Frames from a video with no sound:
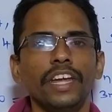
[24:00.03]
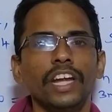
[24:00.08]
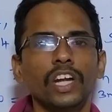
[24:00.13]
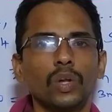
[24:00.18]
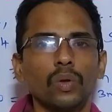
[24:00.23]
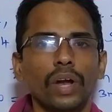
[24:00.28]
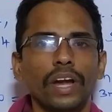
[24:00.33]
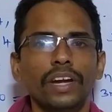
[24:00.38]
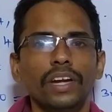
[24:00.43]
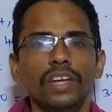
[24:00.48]
into
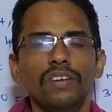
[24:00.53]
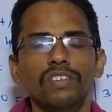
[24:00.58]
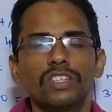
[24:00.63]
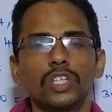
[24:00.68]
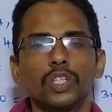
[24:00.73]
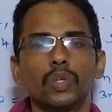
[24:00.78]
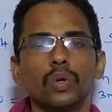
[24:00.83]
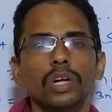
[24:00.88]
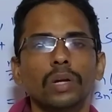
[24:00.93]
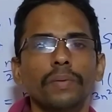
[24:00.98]
90, which is
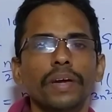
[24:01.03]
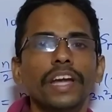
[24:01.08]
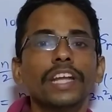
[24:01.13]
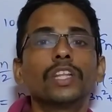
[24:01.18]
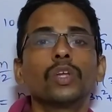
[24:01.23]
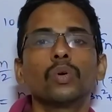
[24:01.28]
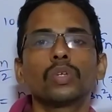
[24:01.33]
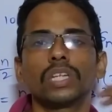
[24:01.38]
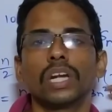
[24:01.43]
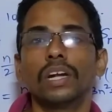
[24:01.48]
going to be
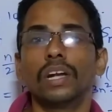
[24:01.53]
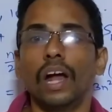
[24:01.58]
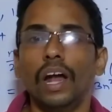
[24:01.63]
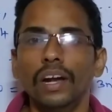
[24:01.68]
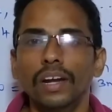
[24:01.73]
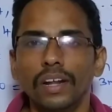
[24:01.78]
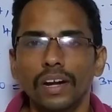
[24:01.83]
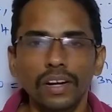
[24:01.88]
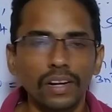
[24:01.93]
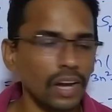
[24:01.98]

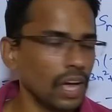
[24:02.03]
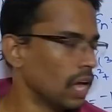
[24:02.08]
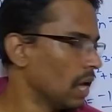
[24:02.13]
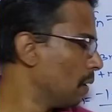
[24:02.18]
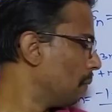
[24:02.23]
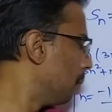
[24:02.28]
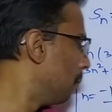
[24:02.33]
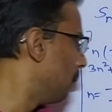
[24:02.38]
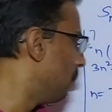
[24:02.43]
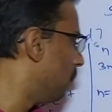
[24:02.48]
8100.
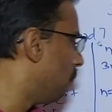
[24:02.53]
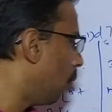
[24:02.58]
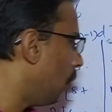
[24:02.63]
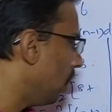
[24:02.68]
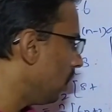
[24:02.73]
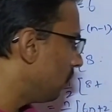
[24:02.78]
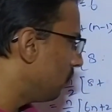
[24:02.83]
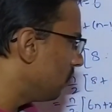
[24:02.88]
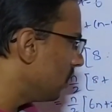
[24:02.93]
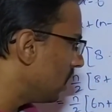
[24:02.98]

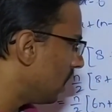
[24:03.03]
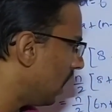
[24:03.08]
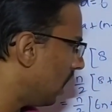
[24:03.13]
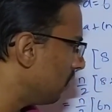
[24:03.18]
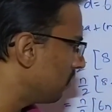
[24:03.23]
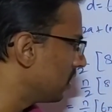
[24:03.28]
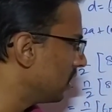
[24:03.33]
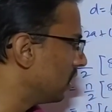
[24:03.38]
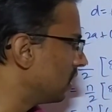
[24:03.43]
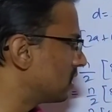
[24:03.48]
What we have
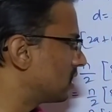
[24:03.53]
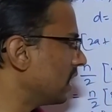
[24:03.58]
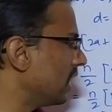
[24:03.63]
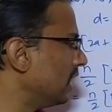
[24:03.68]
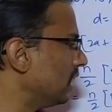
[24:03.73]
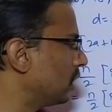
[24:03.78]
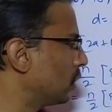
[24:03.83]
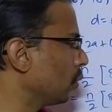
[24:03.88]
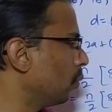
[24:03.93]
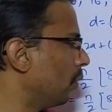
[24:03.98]
here is
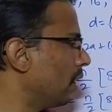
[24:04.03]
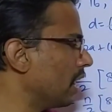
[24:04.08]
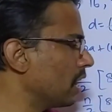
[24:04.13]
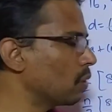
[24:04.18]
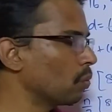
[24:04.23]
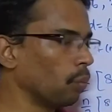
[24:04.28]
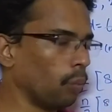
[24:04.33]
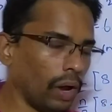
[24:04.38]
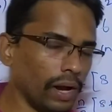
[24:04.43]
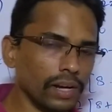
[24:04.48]

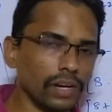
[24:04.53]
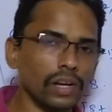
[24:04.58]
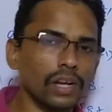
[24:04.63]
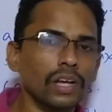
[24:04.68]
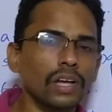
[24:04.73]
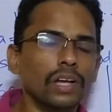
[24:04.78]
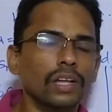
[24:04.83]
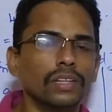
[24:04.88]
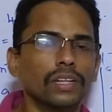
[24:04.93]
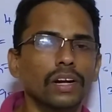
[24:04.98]
8281.
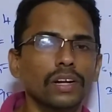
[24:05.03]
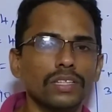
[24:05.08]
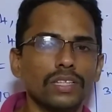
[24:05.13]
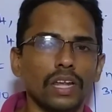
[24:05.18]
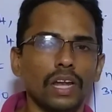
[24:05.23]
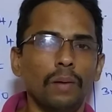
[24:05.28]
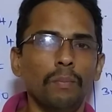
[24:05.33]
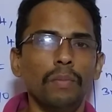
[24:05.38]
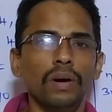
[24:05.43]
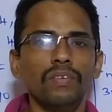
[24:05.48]
That is the
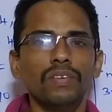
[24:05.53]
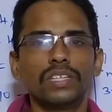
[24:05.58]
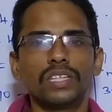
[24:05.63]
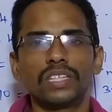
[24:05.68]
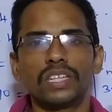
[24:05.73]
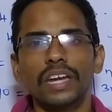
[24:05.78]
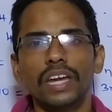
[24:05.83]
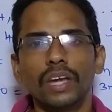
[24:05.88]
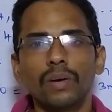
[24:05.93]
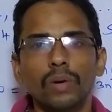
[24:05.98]
number which is
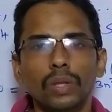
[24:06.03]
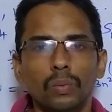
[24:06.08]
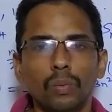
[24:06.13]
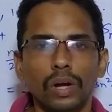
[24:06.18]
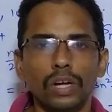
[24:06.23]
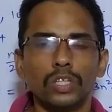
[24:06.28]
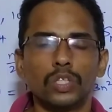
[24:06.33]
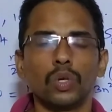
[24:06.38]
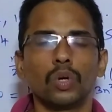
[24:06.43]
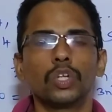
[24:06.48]
ending with
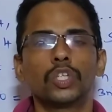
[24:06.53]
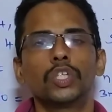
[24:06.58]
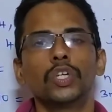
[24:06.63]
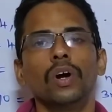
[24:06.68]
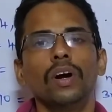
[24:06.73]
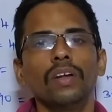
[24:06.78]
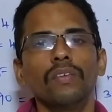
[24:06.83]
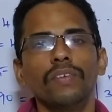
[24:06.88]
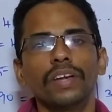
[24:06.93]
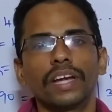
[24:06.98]
1. So
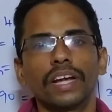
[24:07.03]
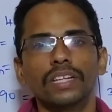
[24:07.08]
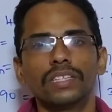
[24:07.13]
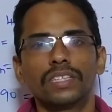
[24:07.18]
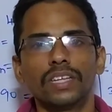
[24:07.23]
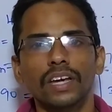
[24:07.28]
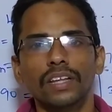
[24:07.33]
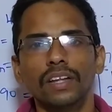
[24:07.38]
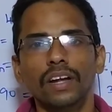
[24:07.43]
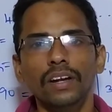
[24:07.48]
sure we can
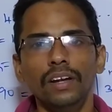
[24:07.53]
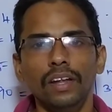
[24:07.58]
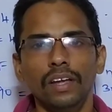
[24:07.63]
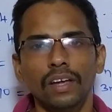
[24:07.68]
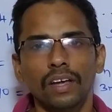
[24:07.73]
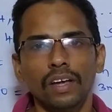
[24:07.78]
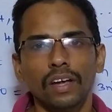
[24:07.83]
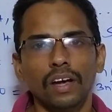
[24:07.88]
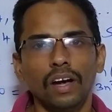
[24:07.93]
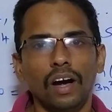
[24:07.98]
say that
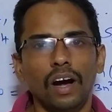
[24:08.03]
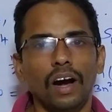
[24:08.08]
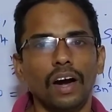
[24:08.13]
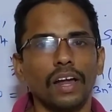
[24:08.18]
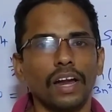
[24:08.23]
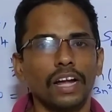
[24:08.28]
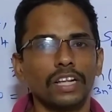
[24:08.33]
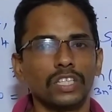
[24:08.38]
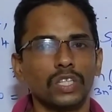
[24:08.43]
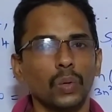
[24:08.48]
our
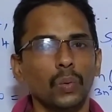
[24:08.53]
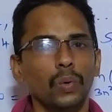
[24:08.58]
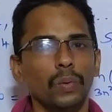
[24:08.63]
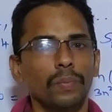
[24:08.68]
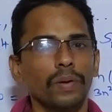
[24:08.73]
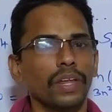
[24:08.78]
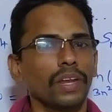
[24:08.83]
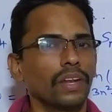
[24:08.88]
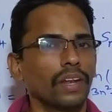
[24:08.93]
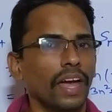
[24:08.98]
answer would
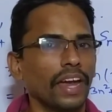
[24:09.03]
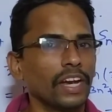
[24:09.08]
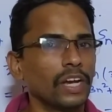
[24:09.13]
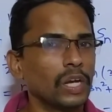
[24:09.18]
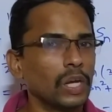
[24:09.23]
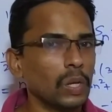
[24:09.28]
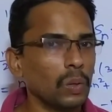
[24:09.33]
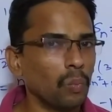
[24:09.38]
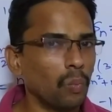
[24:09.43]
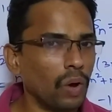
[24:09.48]
be
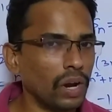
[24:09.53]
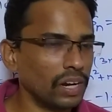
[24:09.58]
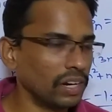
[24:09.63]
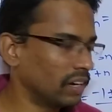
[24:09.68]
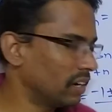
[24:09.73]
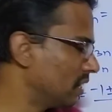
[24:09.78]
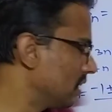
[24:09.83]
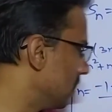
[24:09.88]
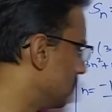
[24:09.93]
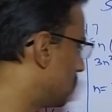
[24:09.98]
91.
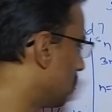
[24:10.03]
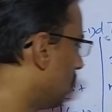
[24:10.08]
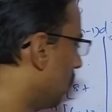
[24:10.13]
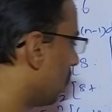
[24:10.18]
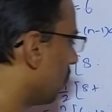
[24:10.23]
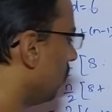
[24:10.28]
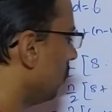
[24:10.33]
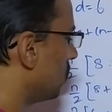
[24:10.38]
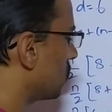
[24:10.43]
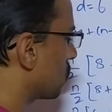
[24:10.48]
Is it or
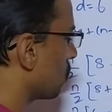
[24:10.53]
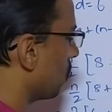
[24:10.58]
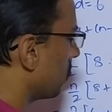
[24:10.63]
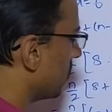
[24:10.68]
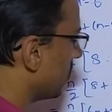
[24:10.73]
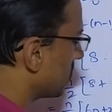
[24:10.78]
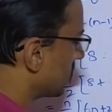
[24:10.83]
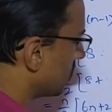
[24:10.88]
not? So yes,